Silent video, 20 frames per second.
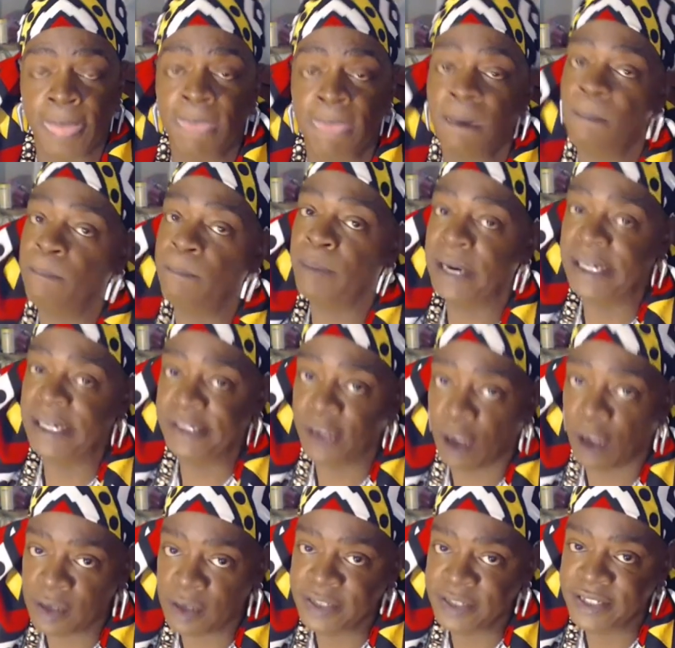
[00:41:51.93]
but it's
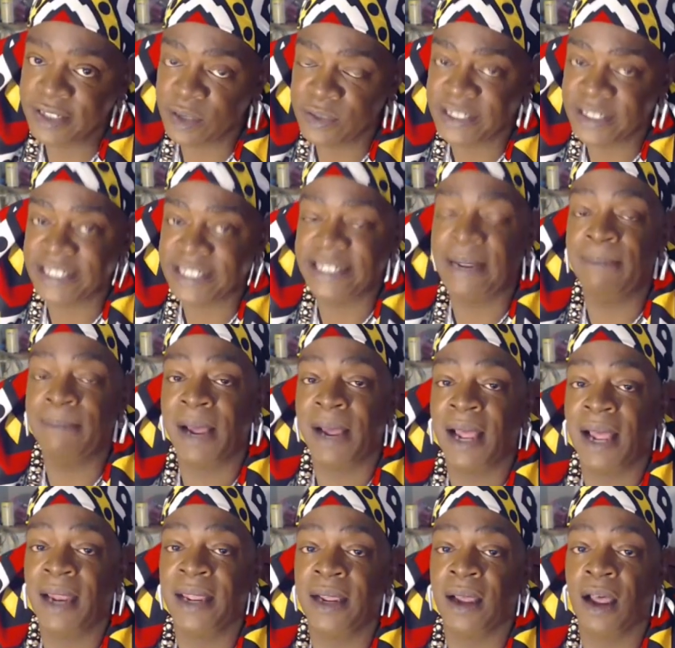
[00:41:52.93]
also
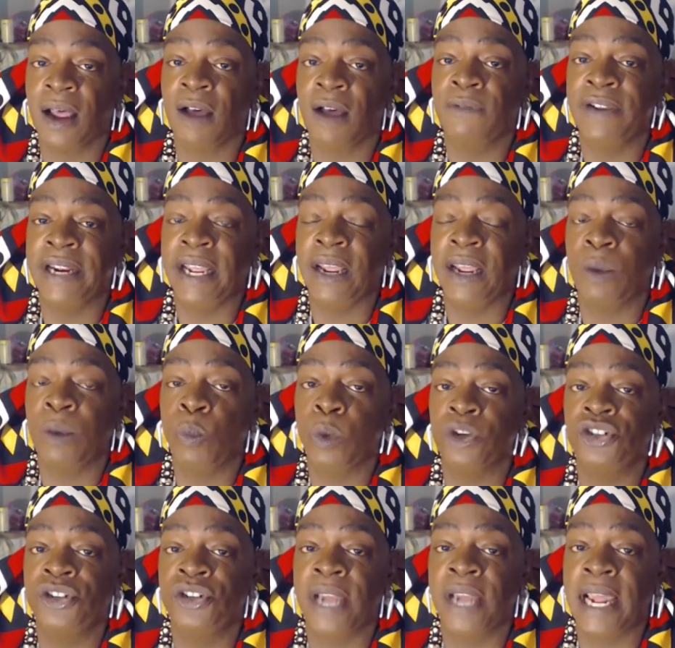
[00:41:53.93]
symbolic of an inward
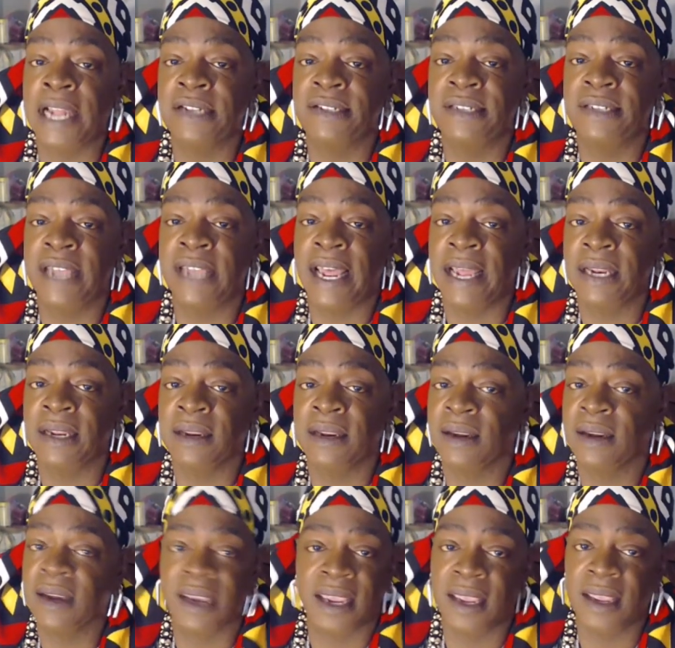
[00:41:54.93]
change that
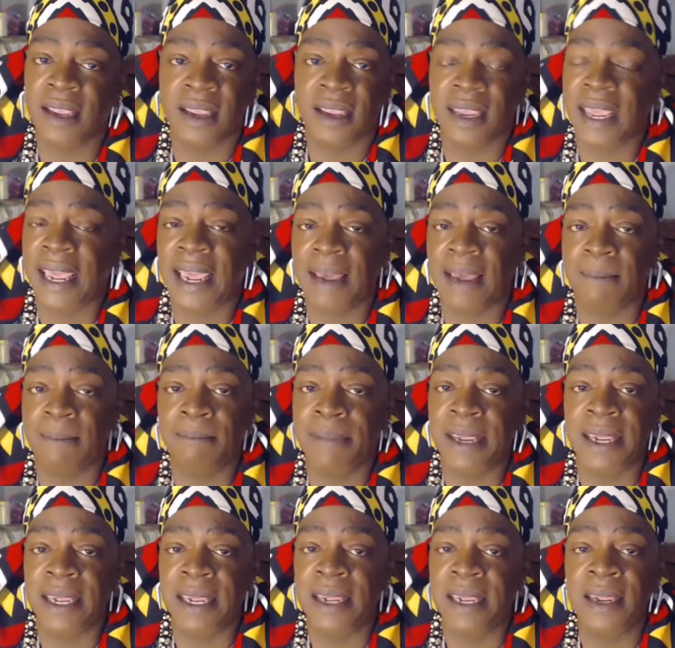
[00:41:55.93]
can't
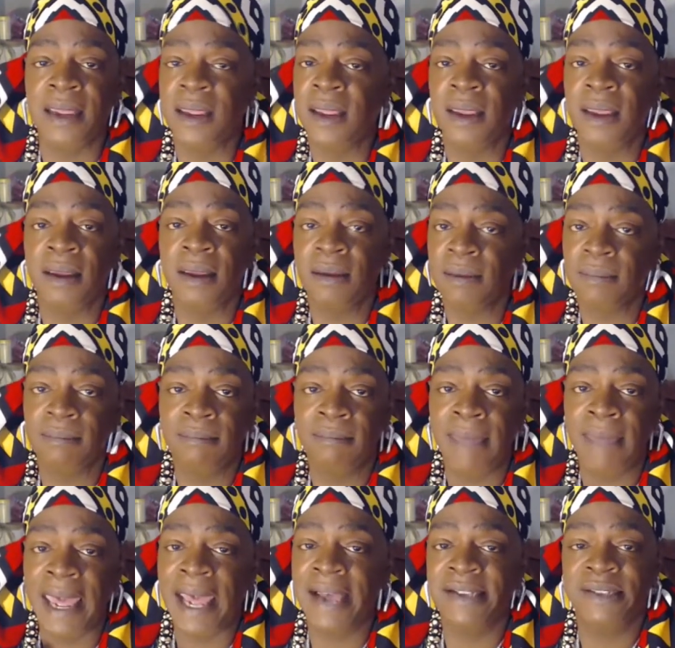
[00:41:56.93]
be
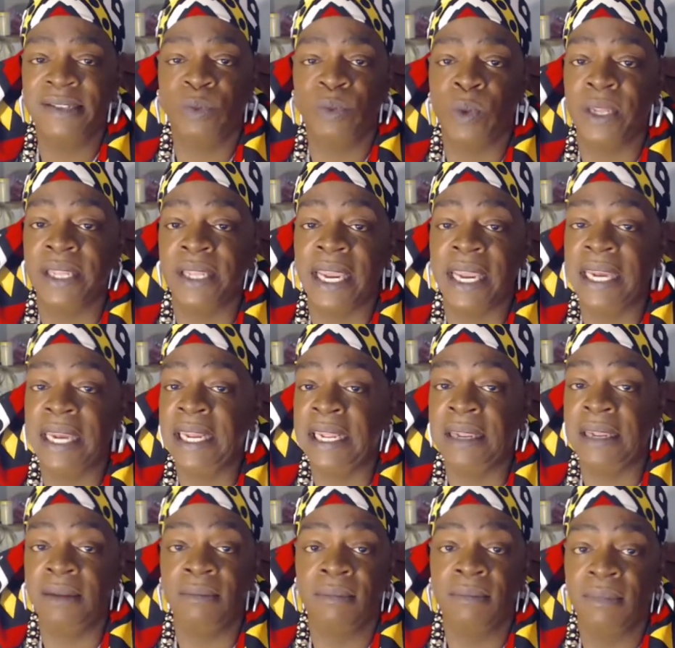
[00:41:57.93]
masked with any
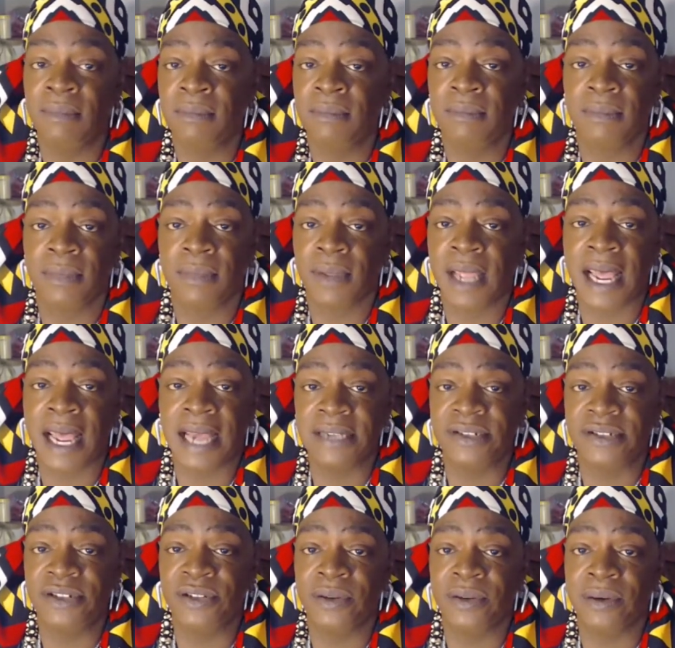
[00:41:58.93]

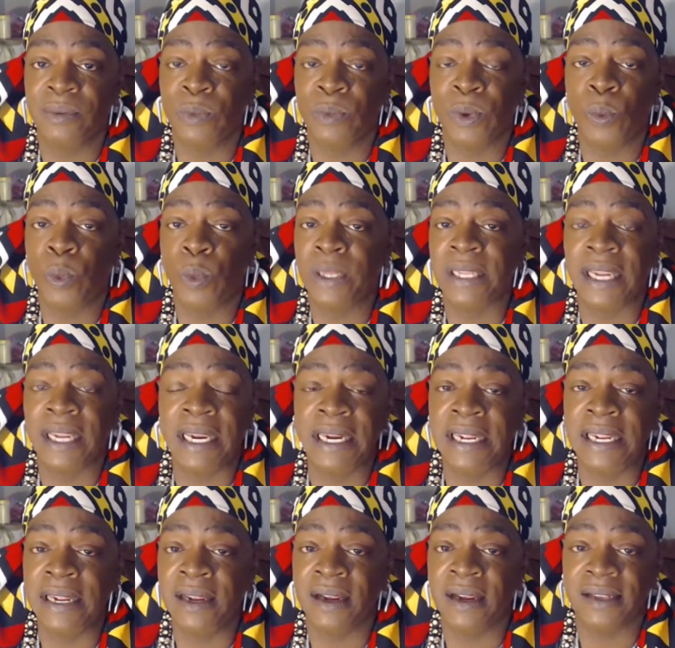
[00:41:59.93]
costume, with
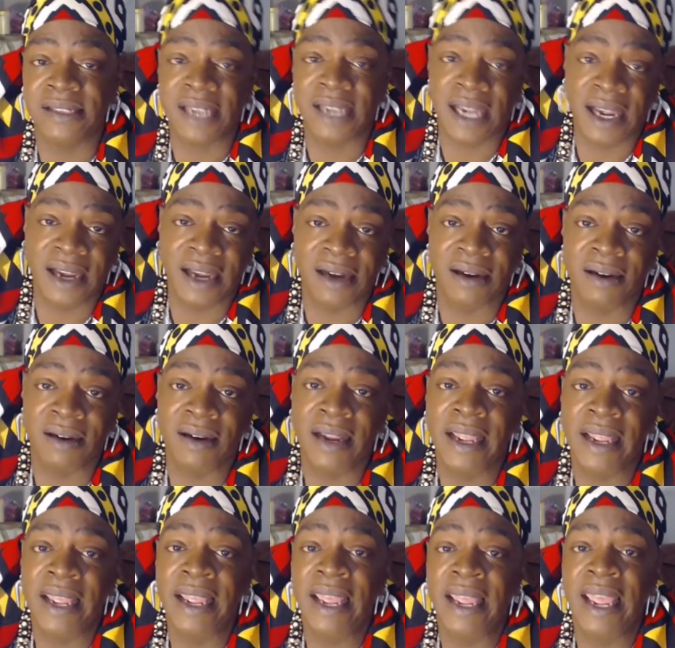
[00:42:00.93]
any attire.
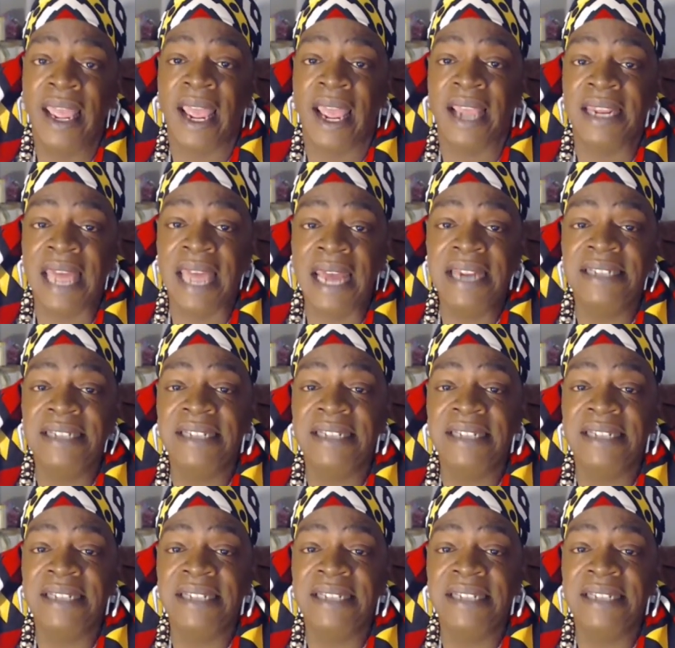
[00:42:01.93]
And that is the